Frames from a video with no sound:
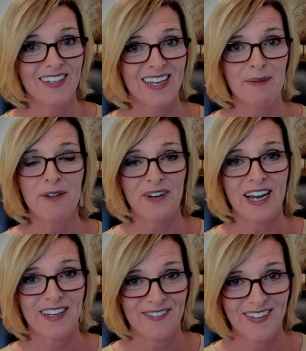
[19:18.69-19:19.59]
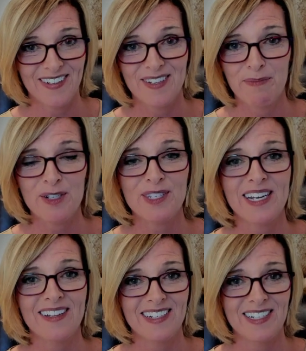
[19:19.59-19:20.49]
I'm a five,
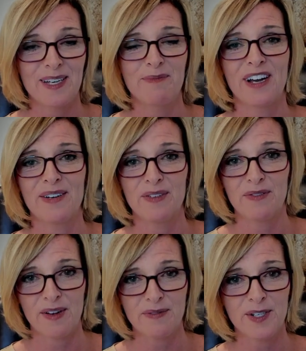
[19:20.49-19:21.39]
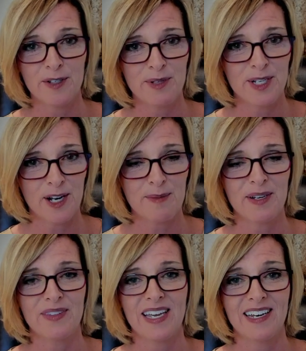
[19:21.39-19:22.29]
personality type five. If you ever heard me talk
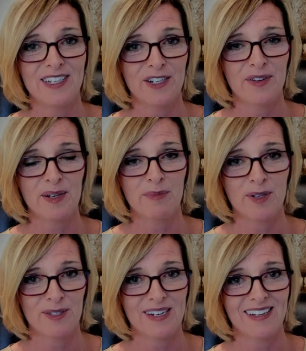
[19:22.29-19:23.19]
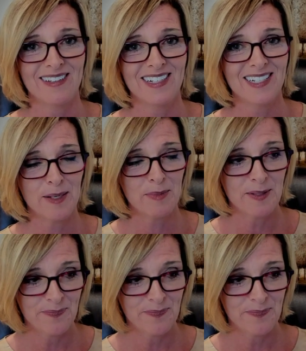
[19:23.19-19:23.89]
about the Enneagram personality types,